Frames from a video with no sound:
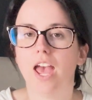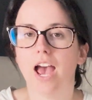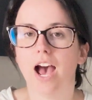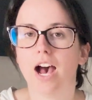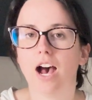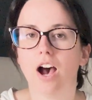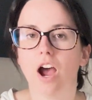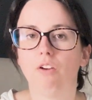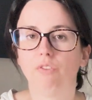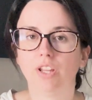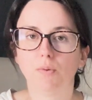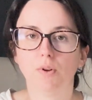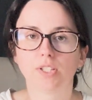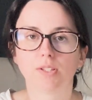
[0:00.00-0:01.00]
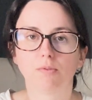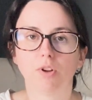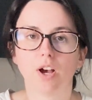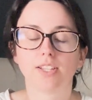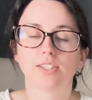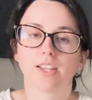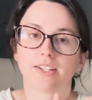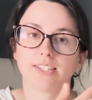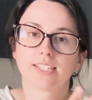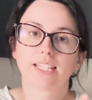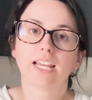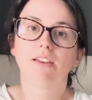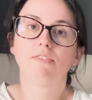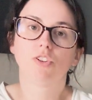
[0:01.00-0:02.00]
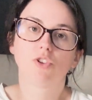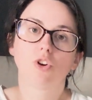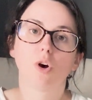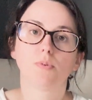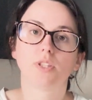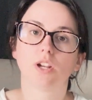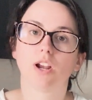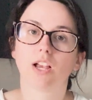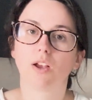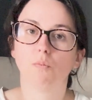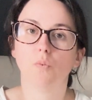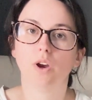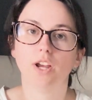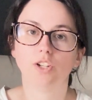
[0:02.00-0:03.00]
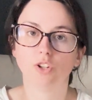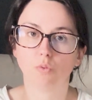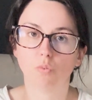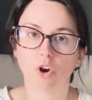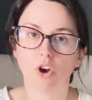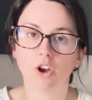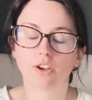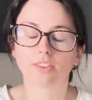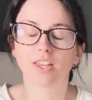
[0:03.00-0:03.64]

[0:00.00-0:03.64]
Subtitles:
I really want some nice sleeved tops that I can wear to work.